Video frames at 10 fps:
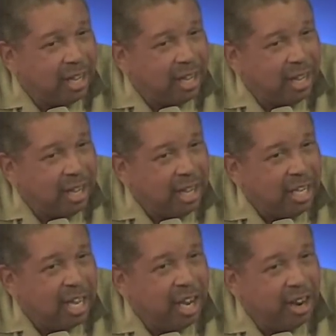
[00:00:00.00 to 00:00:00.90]
He
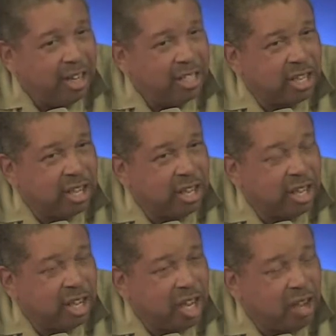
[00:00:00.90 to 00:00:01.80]
cares
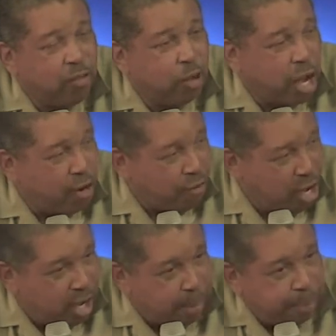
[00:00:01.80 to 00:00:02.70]
if you care for him
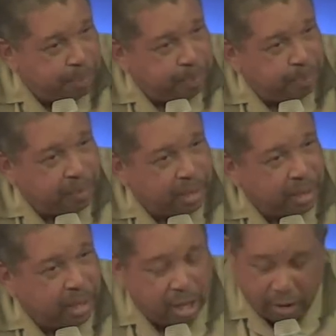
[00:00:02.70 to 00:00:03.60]

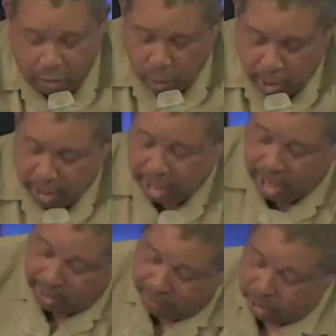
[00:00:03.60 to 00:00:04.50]
if you're willing to give
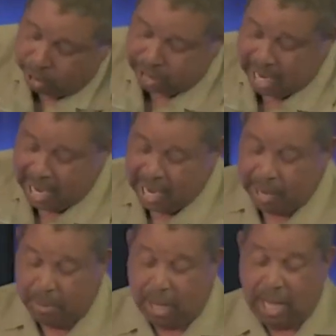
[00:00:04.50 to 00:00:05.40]
your time
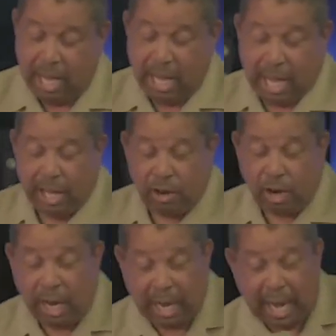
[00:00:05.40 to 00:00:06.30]
and your
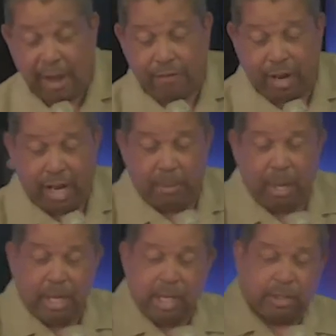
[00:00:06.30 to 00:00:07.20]
life for Him.
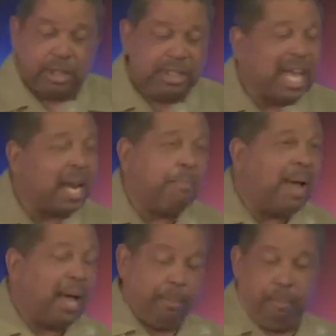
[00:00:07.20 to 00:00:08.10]
So it's not about
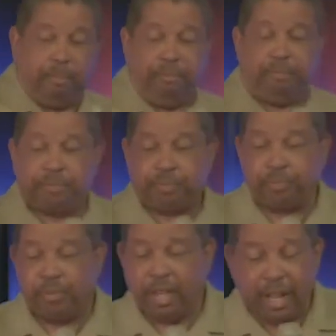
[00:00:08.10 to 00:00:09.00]

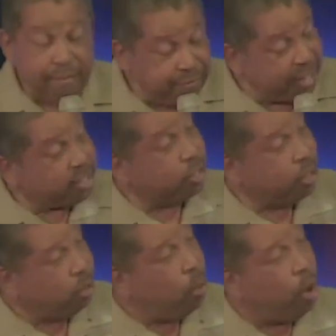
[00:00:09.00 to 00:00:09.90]
physical,
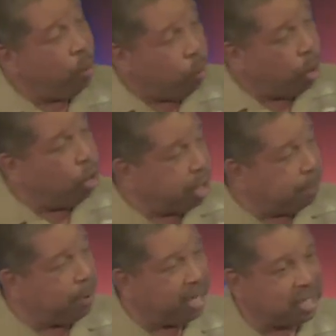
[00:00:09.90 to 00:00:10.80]
worldly
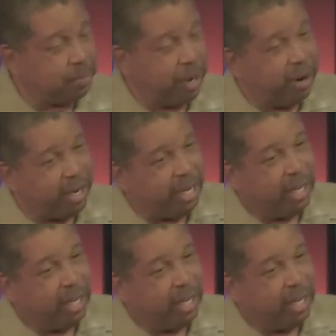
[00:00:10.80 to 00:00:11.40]
prosperity.